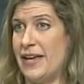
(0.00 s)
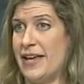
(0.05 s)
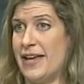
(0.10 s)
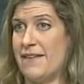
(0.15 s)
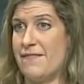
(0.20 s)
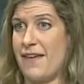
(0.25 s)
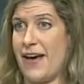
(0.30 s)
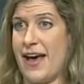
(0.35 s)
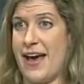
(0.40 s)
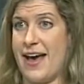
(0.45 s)

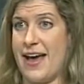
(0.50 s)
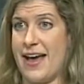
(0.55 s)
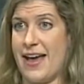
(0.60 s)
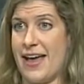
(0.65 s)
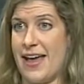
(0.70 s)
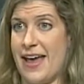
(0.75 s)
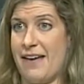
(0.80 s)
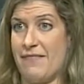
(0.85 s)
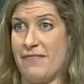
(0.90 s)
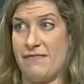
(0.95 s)
if i
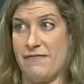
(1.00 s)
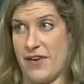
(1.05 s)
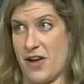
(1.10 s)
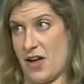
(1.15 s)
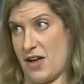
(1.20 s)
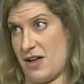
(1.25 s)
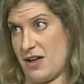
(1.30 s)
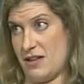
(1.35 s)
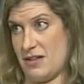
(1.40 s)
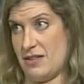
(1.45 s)
have a
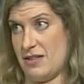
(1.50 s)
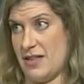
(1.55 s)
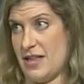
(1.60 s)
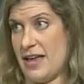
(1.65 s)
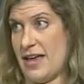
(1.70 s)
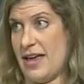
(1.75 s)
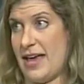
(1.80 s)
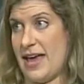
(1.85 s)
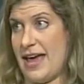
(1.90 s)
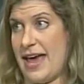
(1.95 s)
fall
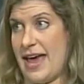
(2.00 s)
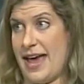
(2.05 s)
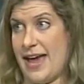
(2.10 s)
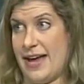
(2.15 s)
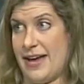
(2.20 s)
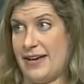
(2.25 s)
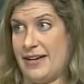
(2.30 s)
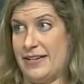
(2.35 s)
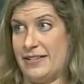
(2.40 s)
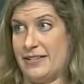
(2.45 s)

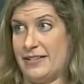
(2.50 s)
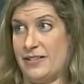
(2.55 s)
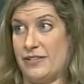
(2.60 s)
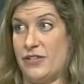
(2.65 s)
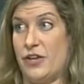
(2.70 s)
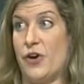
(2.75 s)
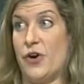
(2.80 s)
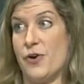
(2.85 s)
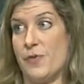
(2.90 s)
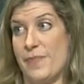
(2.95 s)
and it's
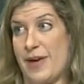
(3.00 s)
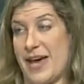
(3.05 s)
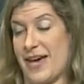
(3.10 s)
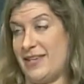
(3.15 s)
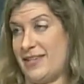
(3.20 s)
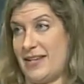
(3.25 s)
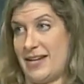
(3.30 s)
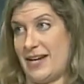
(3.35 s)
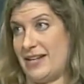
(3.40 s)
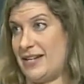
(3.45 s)
so
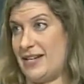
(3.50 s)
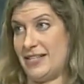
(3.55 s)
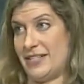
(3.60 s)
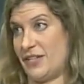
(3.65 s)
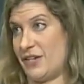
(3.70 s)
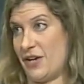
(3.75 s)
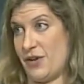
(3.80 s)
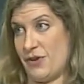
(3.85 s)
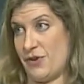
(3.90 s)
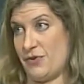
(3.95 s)
bad that i need
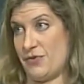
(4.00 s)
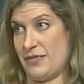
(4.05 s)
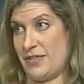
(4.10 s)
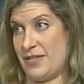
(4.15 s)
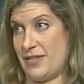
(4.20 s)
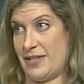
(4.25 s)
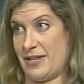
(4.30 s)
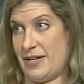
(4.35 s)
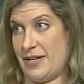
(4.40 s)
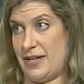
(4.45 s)
to go
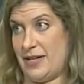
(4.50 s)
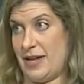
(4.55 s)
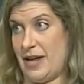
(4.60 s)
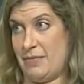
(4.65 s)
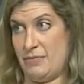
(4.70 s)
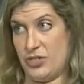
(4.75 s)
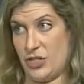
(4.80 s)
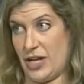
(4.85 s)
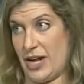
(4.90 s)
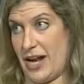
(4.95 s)
to the
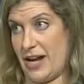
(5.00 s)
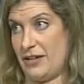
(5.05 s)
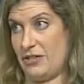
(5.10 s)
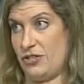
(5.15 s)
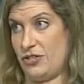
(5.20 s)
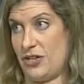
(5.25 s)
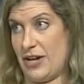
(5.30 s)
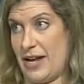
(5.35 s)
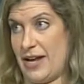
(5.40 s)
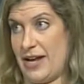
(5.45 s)

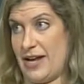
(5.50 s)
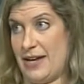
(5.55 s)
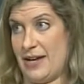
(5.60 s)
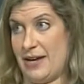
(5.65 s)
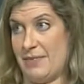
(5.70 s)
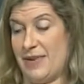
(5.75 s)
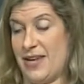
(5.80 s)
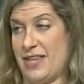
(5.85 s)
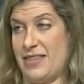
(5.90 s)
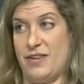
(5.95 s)
mgh and
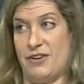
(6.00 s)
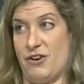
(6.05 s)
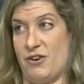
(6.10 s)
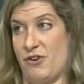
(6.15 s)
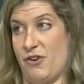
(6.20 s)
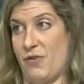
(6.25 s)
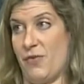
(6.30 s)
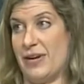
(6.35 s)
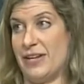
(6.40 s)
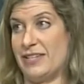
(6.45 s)
i'm in the
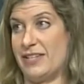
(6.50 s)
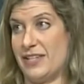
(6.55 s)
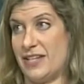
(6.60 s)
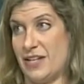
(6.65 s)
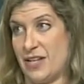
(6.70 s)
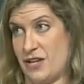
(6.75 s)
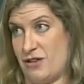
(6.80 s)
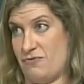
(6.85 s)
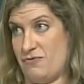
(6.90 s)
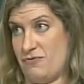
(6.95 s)
neuro
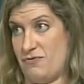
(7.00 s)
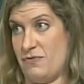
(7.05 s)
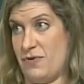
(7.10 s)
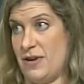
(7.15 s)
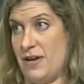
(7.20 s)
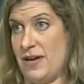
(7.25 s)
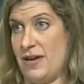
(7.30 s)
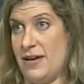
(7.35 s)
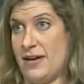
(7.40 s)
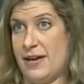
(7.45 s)
icu
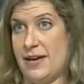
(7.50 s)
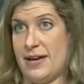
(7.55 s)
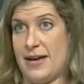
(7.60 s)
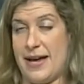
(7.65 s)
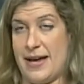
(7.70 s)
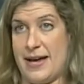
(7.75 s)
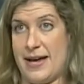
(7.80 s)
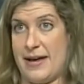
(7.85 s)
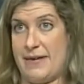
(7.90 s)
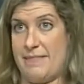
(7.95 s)

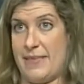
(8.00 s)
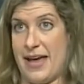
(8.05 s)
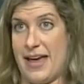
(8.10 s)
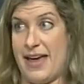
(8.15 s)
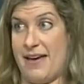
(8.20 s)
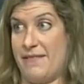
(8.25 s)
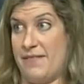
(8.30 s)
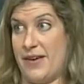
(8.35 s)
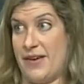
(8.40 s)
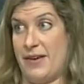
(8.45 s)
um, I
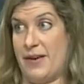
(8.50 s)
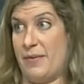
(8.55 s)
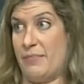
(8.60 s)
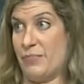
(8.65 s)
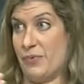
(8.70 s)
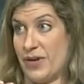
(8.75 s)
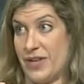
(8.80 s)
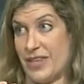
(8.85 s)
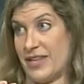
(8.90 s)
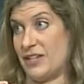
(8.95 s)
have a, a
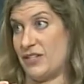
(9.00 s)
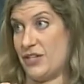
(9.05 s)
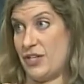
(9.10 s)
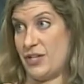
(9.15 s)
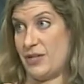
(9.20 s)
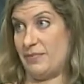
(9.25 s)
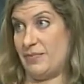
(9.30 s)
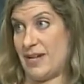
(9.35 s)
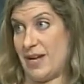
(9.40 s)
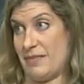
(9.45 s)
breathing
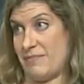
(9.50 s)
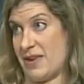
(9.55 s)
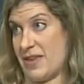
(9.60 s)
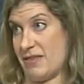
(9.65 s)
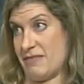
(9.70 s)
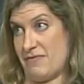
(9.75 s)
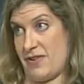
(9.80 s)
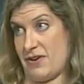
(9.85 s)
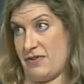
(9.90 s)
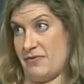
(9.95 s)
tube down my
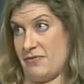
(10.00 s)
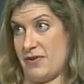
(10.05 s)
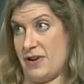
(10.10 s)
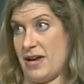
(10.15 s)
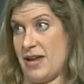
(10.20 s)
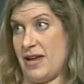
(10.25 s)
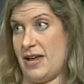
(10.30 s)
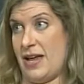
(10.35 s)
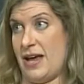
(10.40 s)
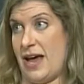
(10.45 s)
throat.
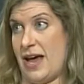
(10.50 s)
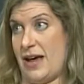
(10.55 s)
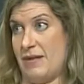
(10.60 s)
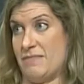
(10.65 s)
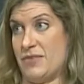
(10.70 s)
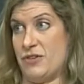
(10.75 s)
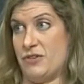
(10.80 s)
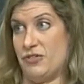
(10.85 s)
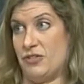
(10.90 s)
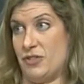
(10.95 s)

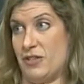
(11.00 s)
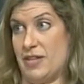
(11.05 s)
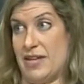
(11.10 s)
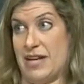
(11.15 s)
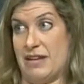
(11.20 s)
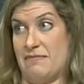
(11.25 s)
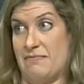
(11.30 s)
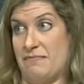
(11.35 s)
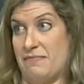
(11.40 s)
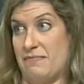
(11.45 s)
I'm
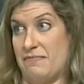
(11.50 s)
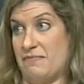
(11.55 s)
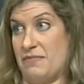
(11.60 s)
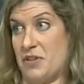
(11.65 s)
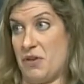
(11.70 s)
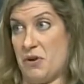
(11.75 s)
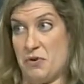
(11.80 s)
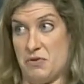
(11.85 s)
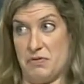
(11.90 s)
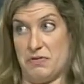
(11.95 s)
usually
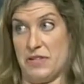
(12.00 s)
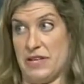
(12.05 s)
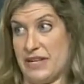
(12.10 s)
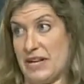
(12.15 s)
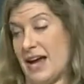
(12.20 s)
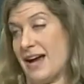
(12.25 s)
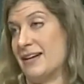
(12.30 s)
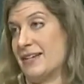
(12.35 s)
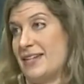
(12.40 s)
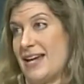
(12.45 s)
totally
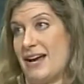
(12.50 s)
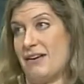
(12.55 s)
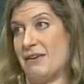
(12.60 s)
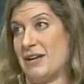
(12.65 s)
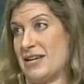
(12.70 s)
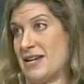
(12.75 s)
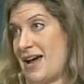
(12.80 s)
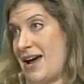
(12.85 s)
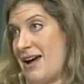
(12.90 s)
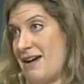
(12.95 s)
knocked out
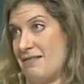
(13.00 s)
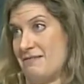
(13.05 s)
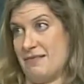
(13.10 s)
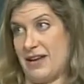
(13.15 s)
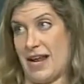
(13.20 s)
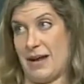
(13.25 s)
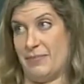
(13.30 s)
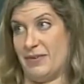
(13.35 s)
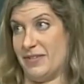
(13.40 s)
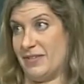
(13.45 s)
and not
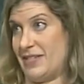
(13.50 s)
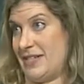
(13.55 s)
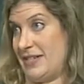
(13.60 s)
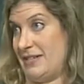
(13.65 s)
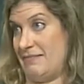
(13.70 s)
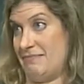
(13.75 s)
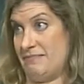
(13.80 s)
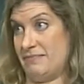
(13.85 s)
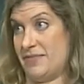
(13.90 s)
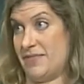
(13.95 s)
able
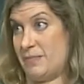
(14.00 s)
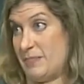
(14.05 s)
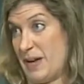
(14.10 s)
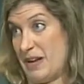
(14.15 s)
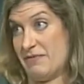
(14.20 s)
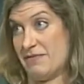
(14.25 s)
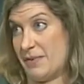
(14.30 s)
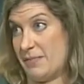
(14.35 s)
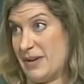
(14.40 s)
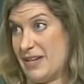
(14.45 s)
to
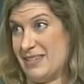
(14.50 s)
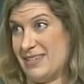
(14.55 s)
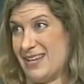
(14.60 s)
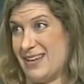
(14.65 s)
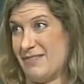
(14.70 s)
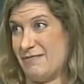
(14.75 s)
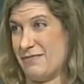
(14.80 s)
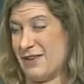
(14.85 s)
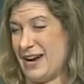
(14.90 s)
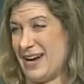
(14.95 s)
speak for
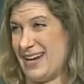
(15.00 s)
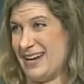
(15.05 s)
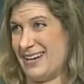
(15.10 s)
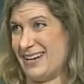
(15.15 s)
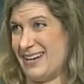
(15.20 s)
myself, right?